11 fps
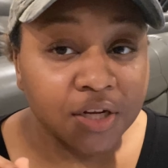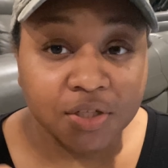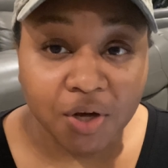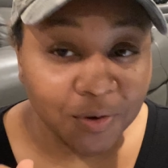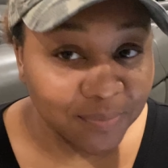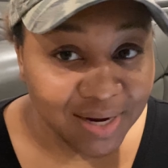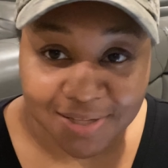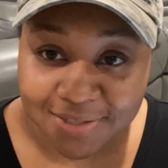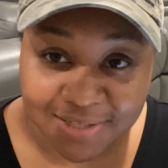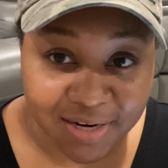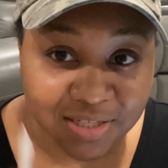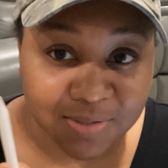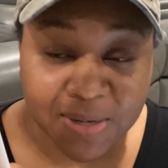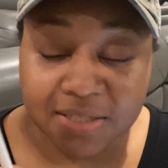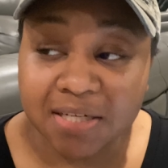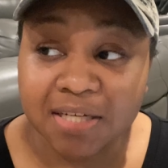Don't buy this hair
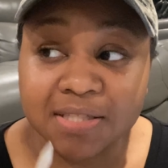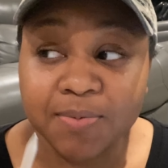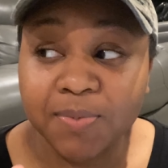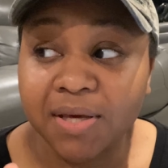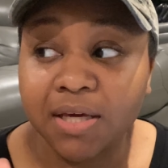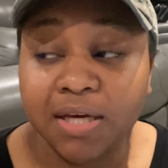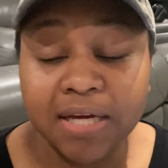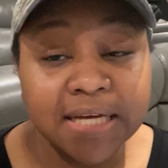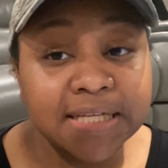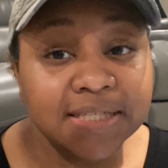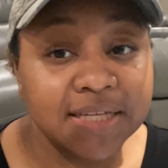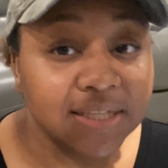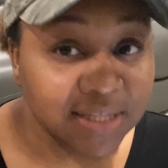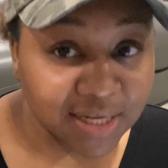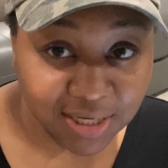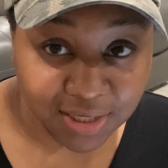expecting it to be
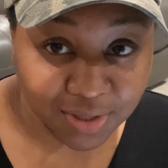synthetic